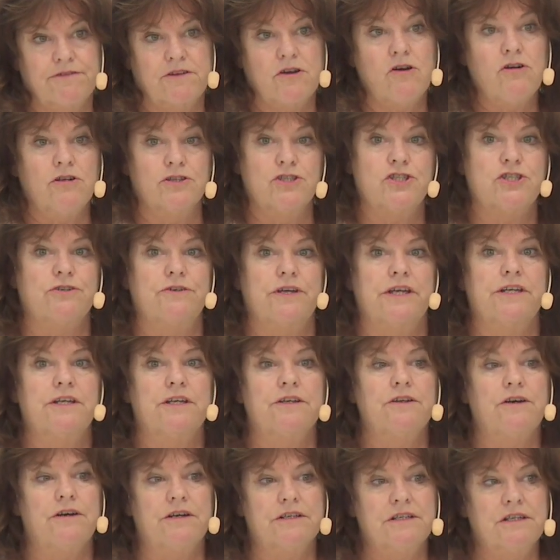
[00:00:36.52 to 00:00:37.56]
culture in a
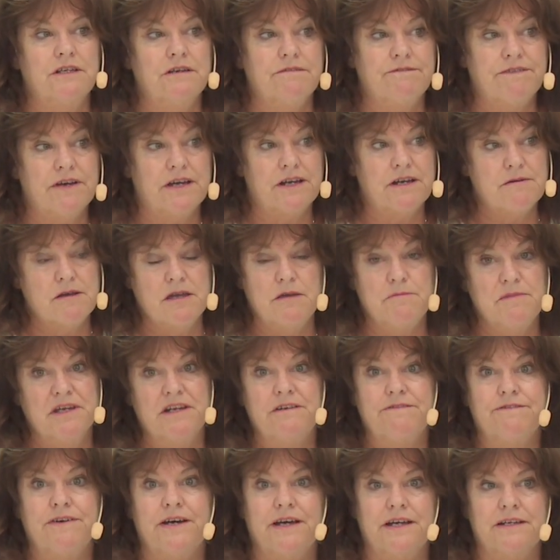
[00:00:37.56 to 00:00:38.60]

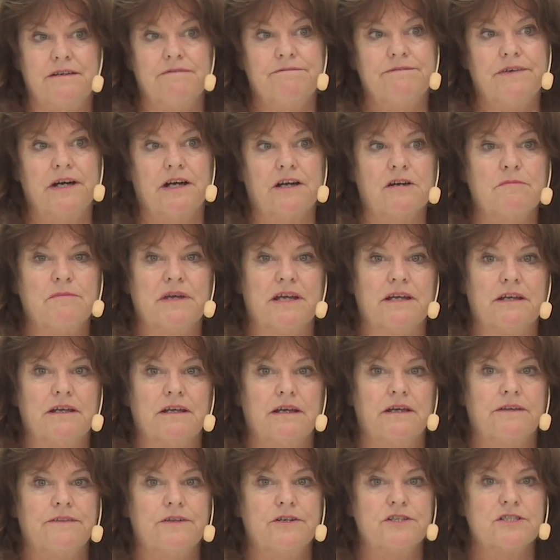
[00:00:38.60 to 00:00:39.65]
non-humidified environment.
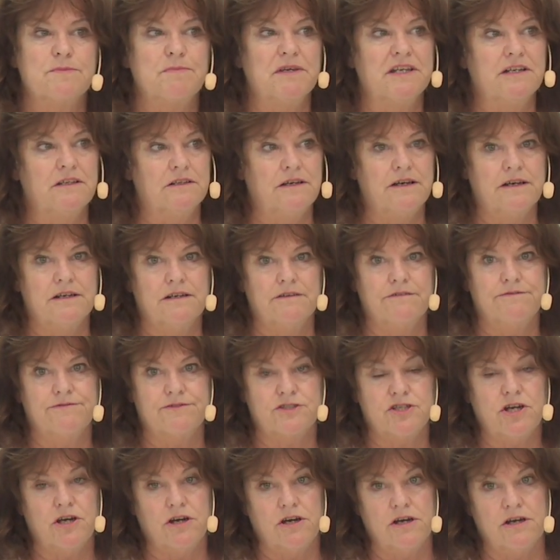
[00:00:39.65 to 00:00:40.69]
And there's been a lot of
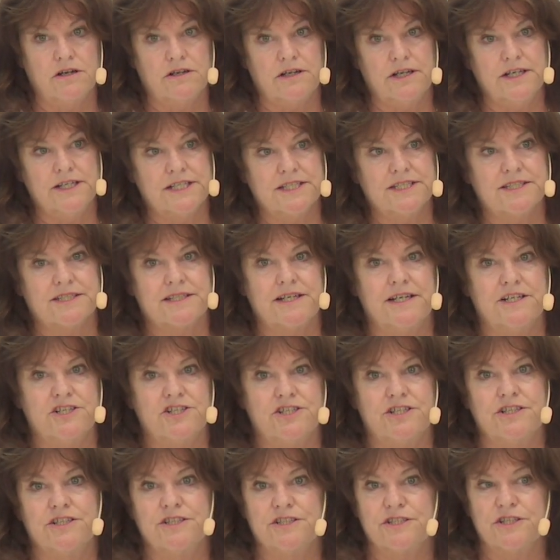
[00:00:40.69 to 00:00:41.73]
talk and
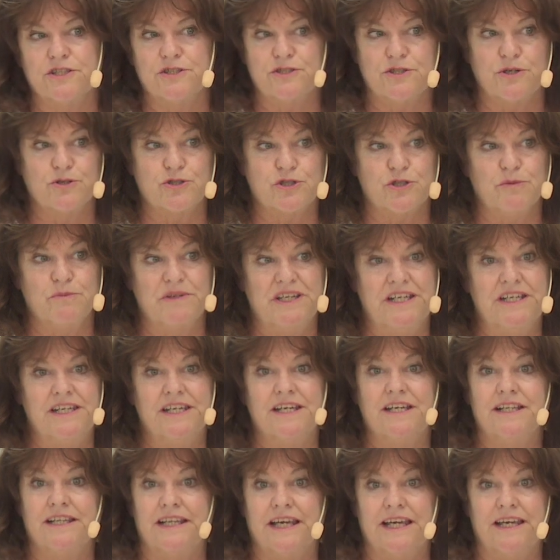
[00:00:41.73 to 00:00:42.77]
discussions in social
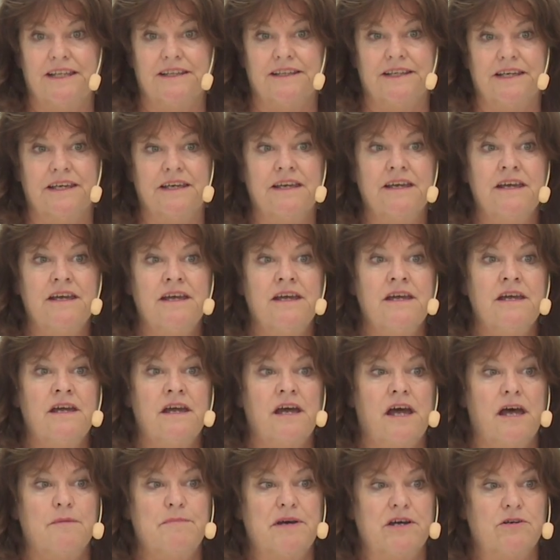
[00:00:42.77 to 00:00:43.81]
media lately
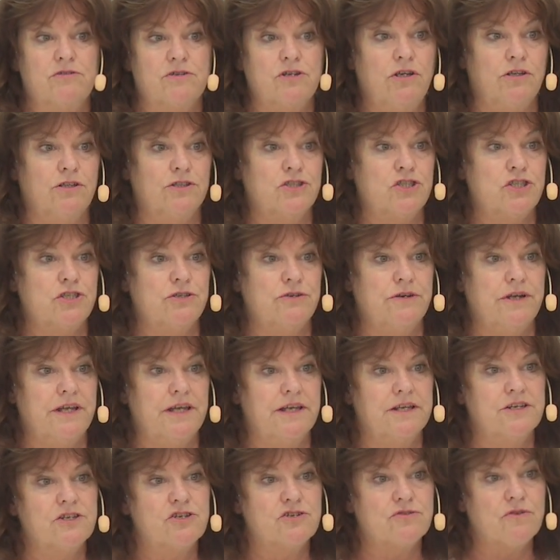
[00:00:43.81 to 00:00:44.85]
about culture
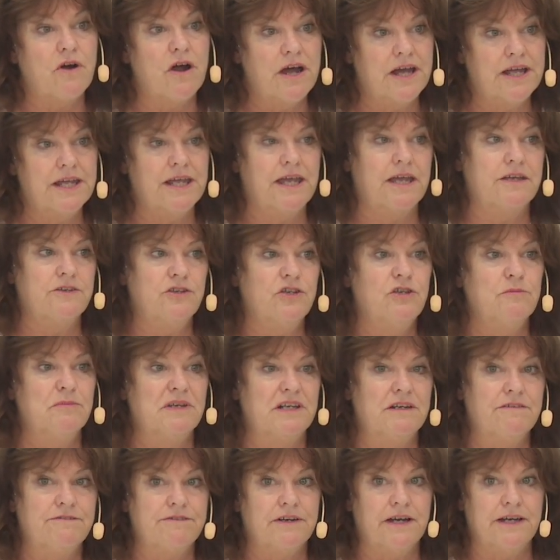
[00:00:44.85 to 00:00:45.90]
in dry and
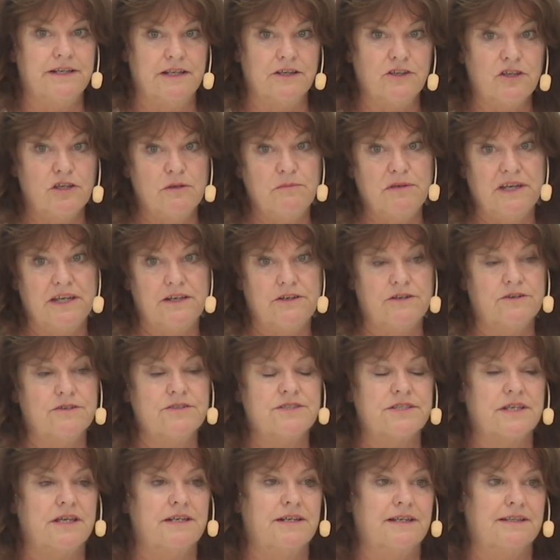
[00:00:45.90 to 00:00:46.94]
humidified
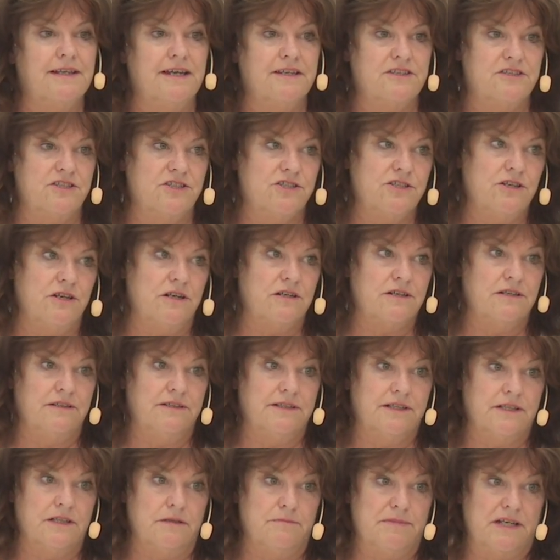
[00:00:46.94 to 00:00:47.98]
incubators. And I'd like to talk a
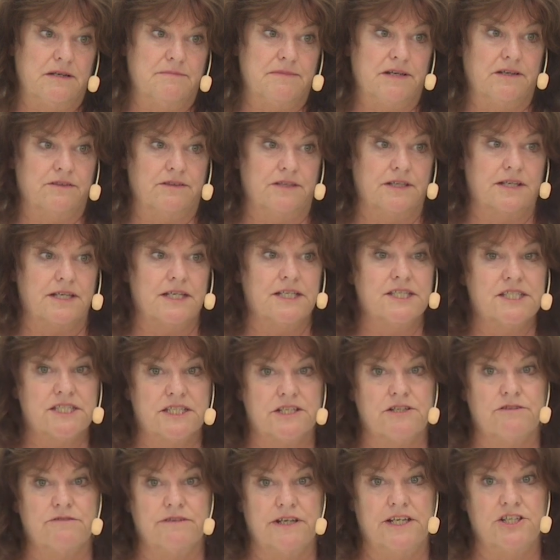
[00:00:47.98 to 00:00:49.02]
little bit about the
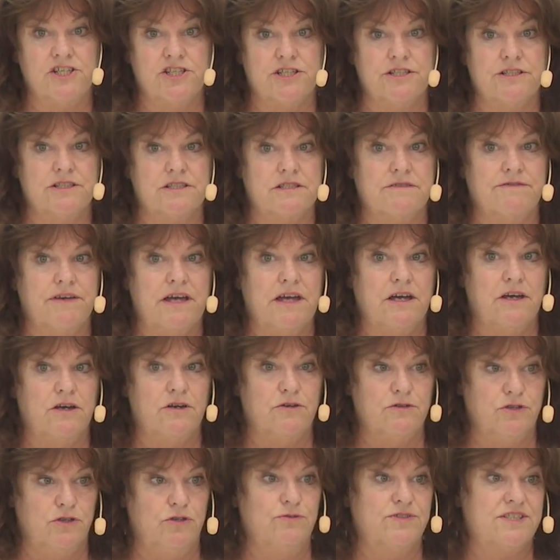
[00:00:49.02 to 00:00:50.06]
considerations of how
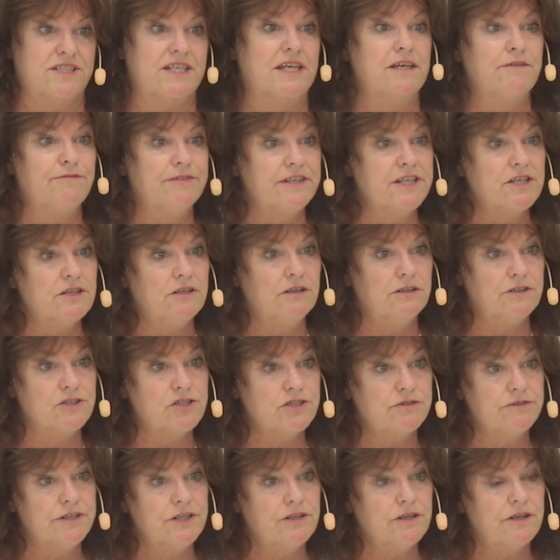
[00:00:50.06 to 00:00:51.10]
you safely
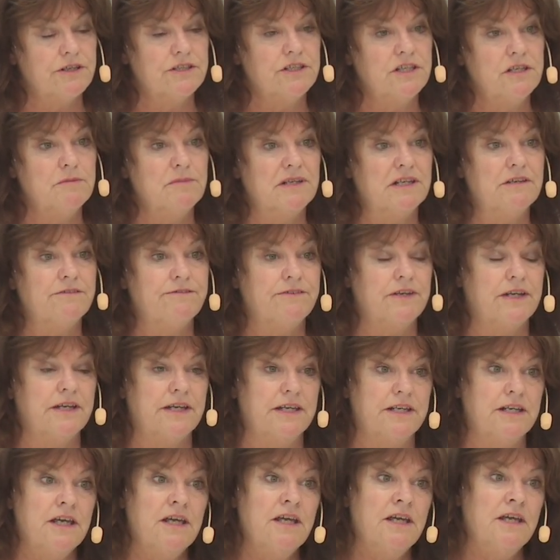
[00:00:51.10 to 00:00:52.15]
culture in
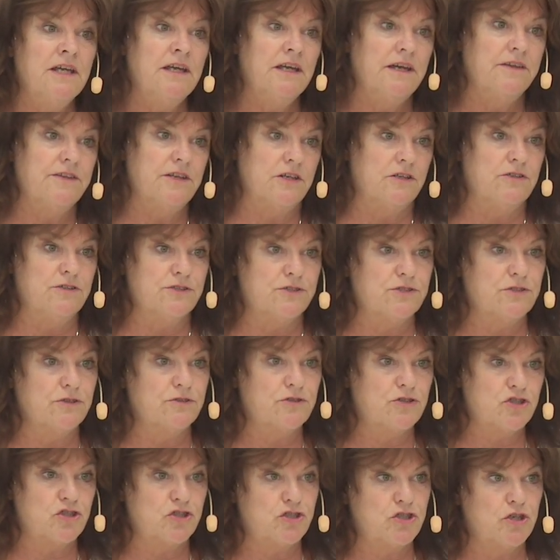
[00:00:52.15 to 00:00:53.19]
non-humidified, and then also
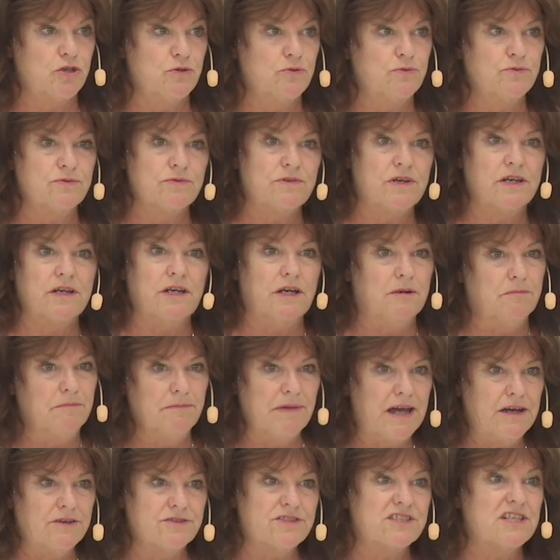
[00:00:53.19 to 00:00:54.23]
show
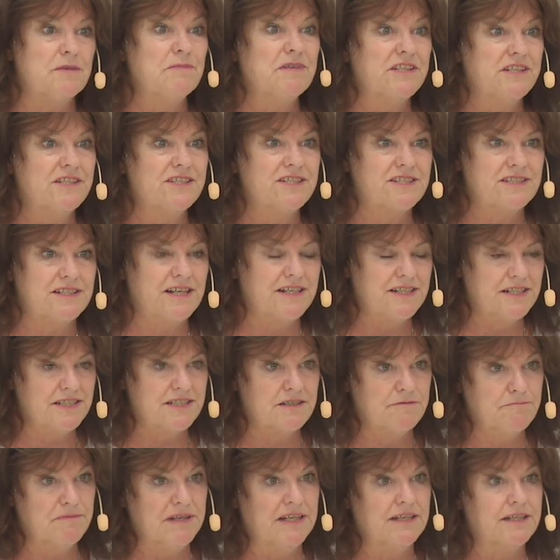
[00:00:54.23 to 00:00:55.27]
how some of these studies
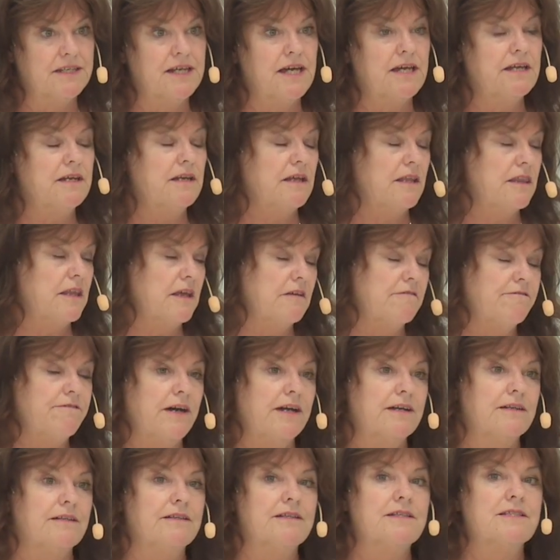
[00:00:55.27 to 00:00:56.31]
have been done, and then
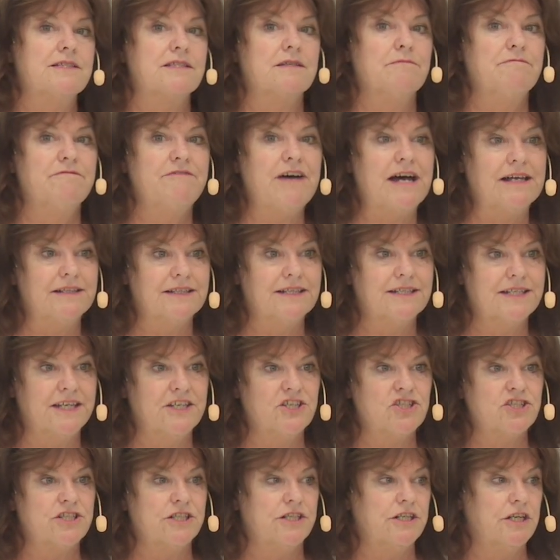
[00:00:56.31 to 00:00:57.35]
finally some
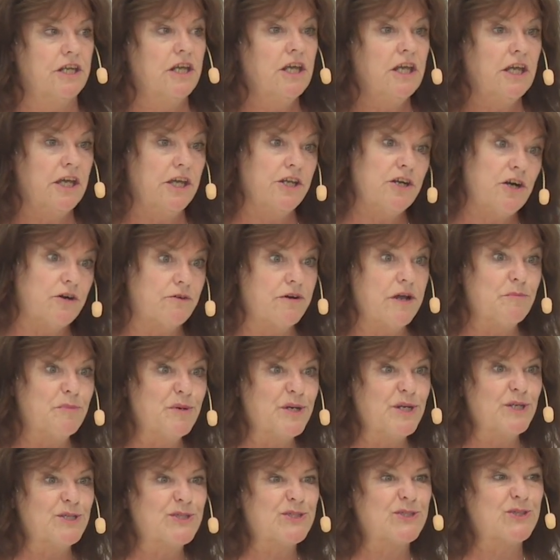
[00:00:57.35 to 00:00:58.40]
validation in our
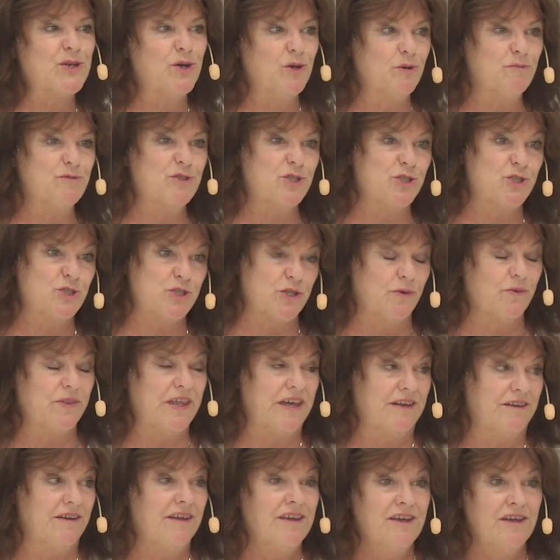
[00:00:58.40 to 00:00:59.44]
Embryo Scope to show that